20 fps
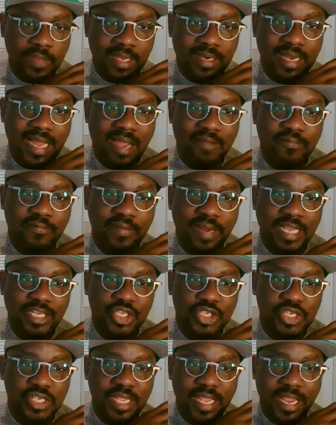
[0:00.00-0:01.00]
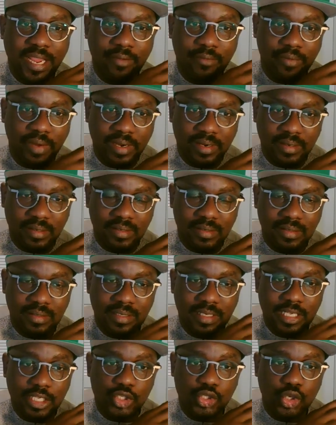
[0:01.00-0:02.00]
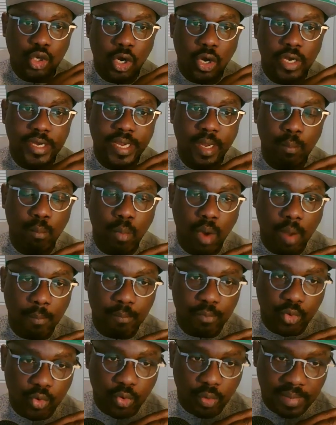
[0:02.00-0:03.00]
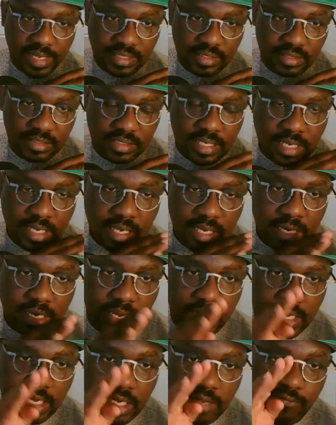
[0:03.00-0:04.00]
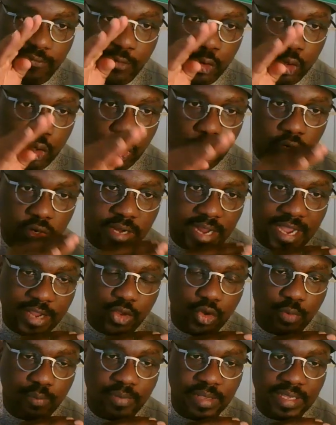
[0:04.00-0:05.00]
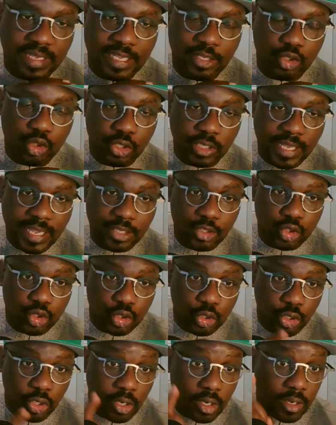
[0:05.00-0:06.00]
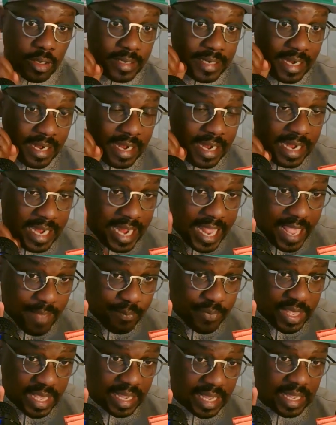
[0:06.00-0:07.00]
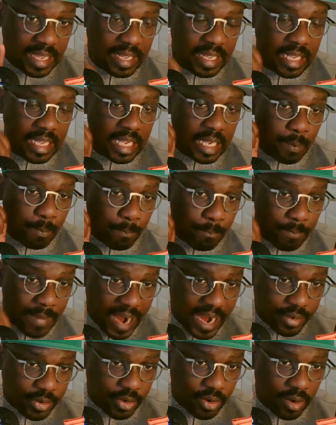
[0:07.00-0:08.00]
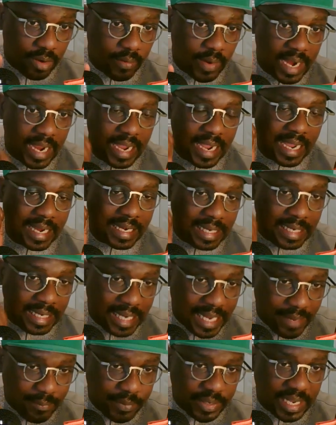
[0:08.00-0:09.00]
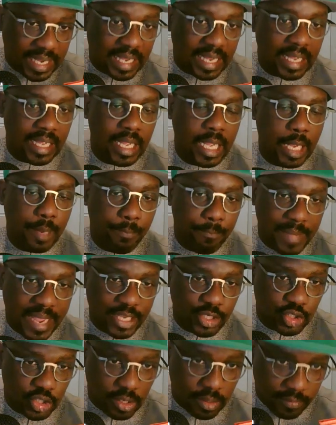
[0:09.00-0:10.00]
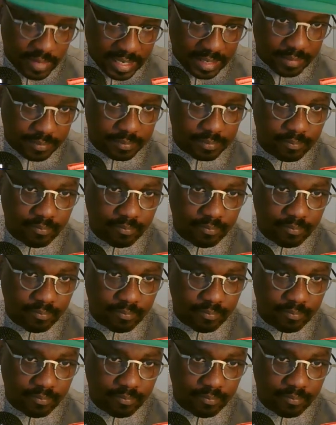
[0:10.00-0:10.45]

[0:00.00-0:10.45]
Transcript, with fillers: That fleshy area is called the mons pubis. Then if you go down, you begin to get to your labia minora and labia majora.